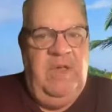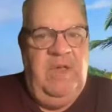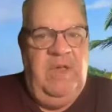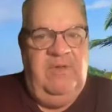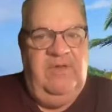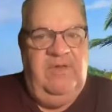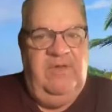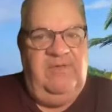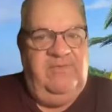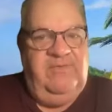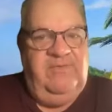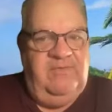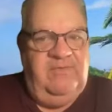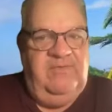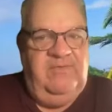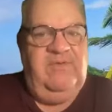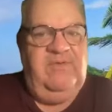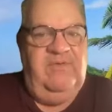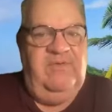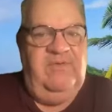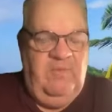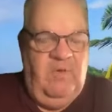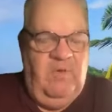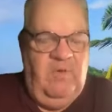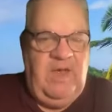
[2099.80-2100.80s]
That's
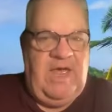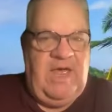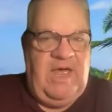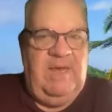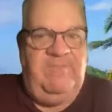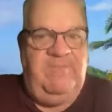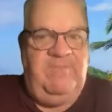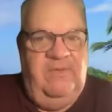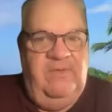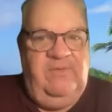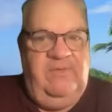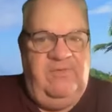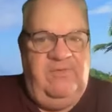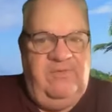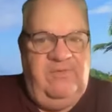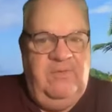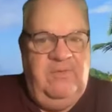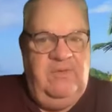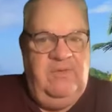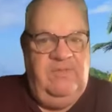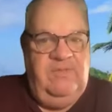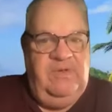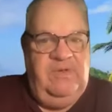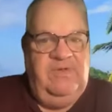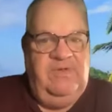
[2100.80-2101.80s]
just what happens to
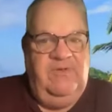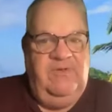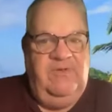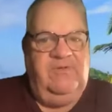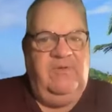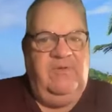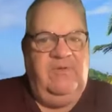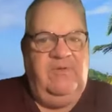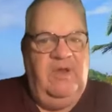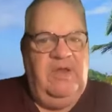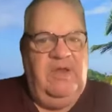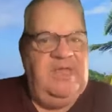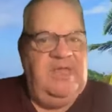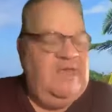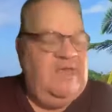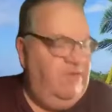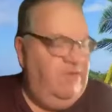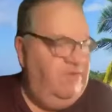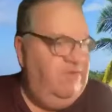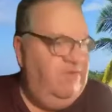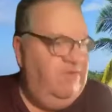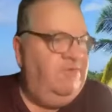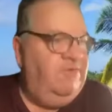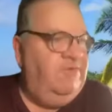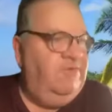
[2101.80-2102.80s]
them. You just got to get
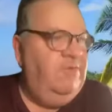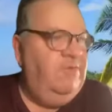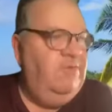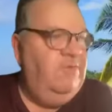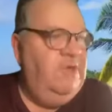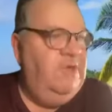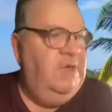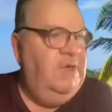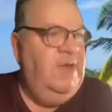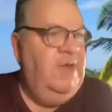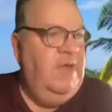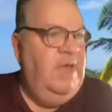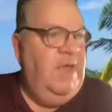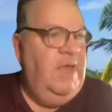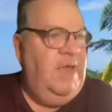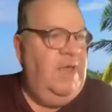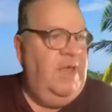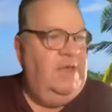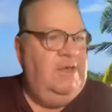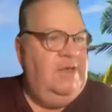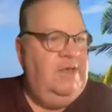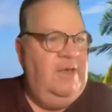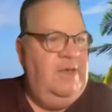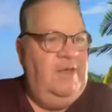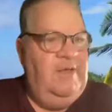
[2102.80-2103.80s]
used to it.
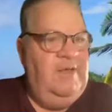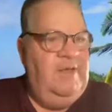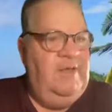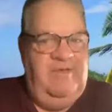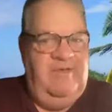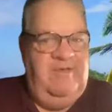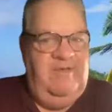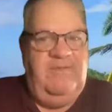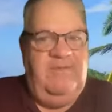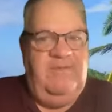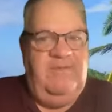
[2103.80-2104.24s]
And there's a